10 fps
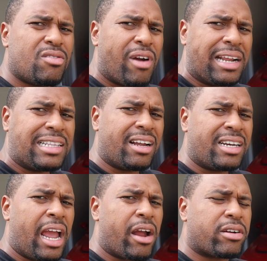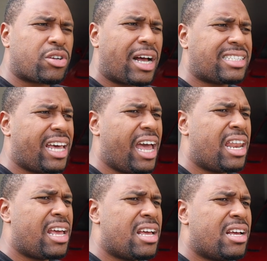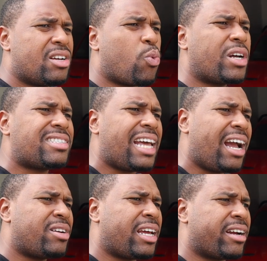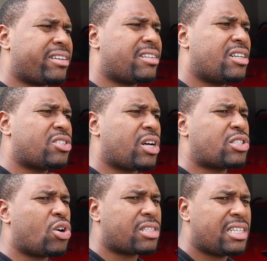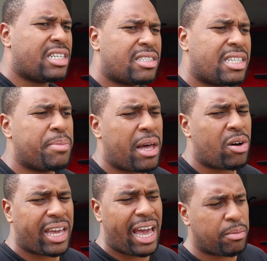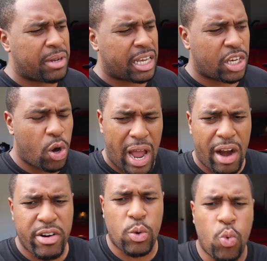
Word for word: right down there. So I said, what's down there? So I talked to Heat Team Hellcat. I'm like, yo, Eric,